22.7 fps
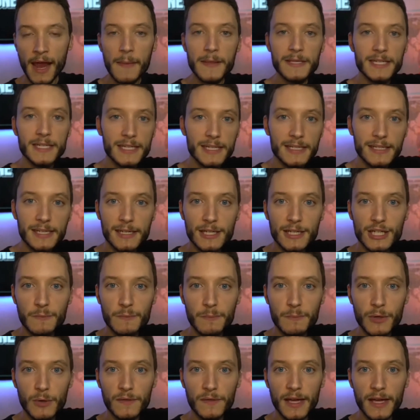This isn't to
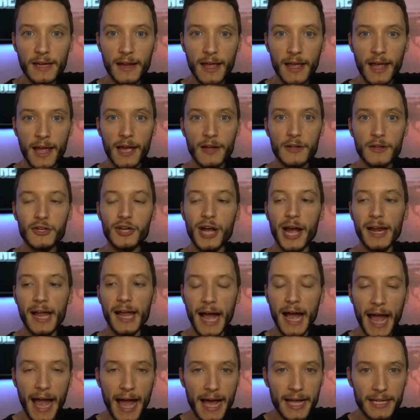dispute that
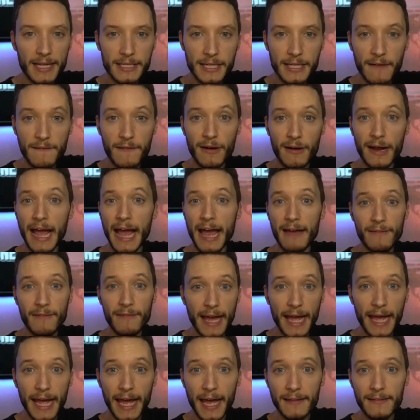China has a very
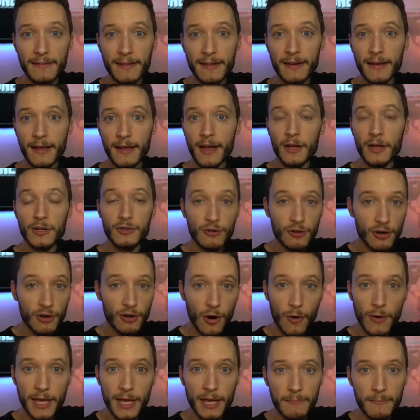heavy-handed
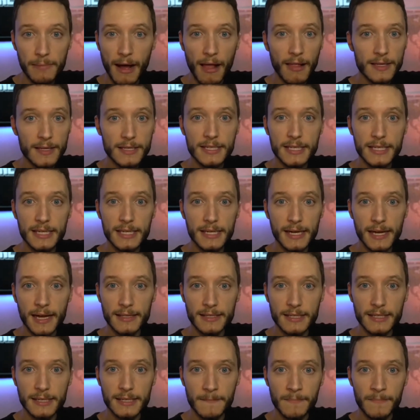draconian policy
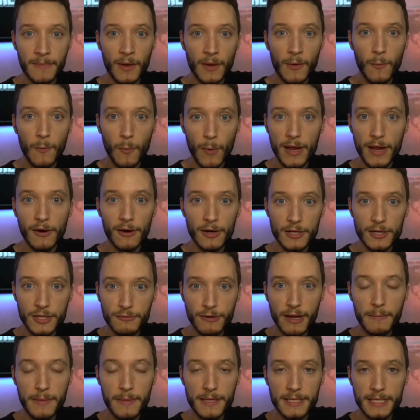against Uyghur
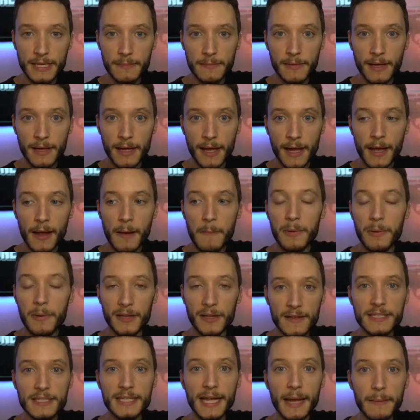extremism. But
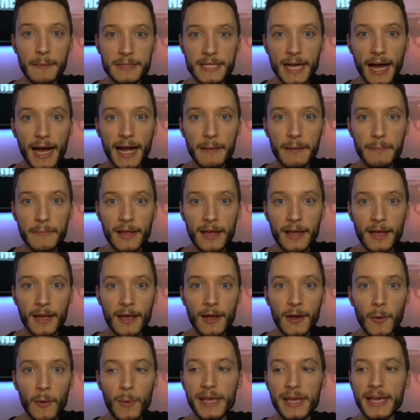at the same time,
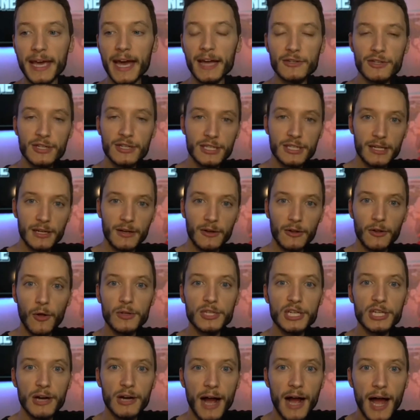we can't just
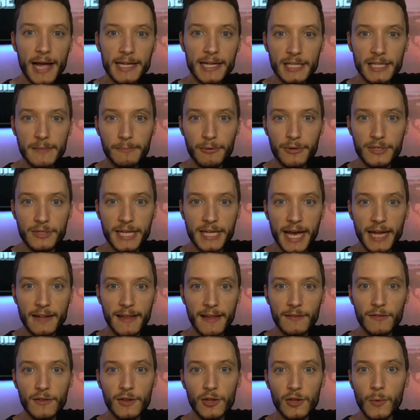close our eyes and pretend
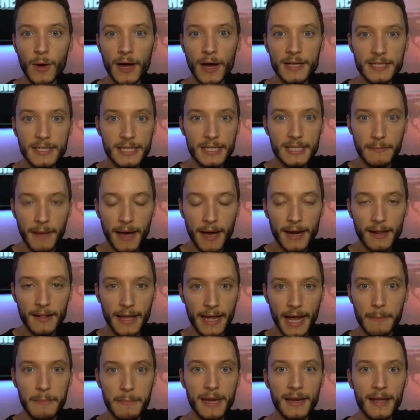like the U.S. isn't
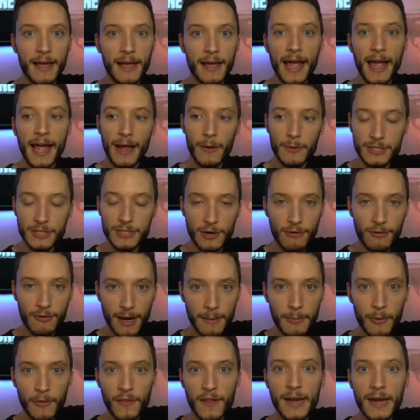meddling. I mean, it was
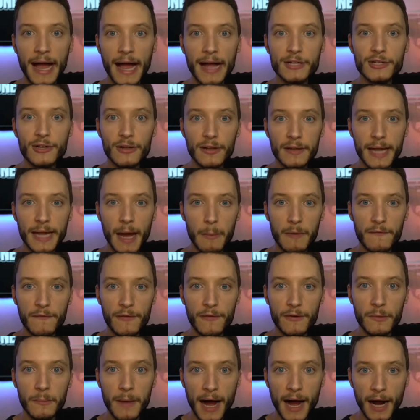incredible. The National Endowment
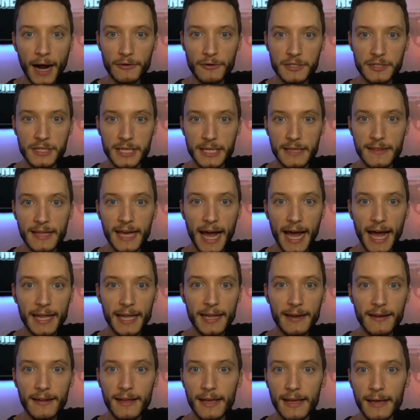for Democracy, the
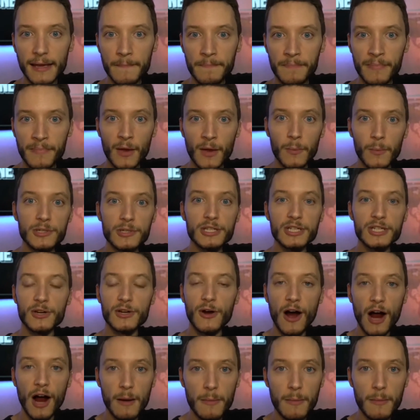NED, which is an
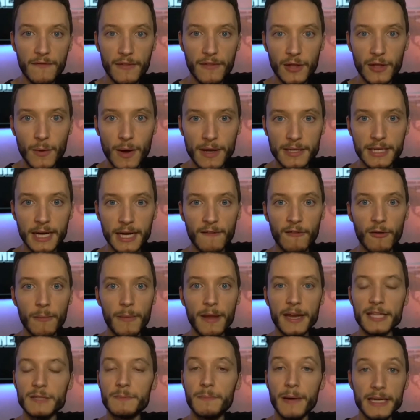arm of the U.S.
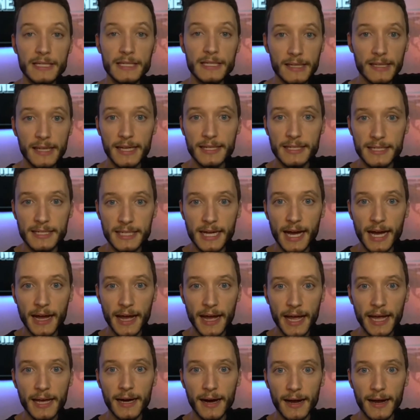government, it's basically a
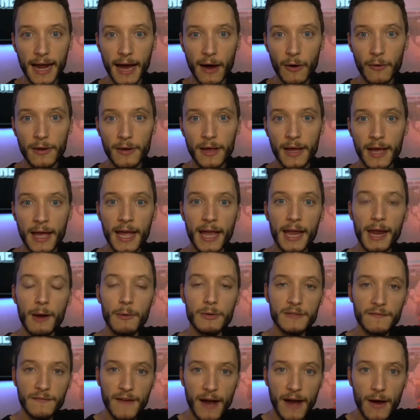CIA cutout. It
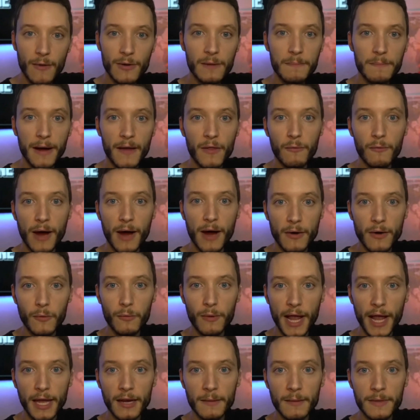was founded by the Ronald
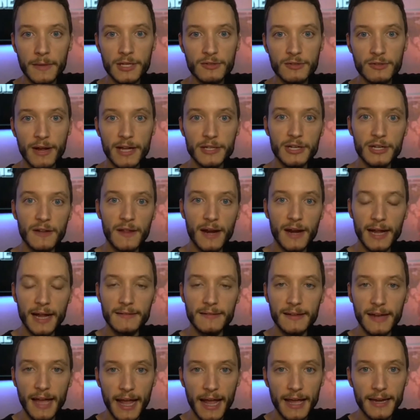Reagan administration in the
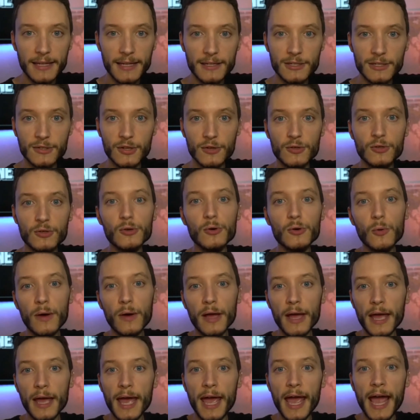1980s to do,
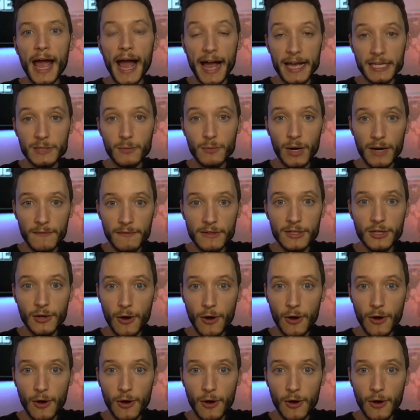as one of its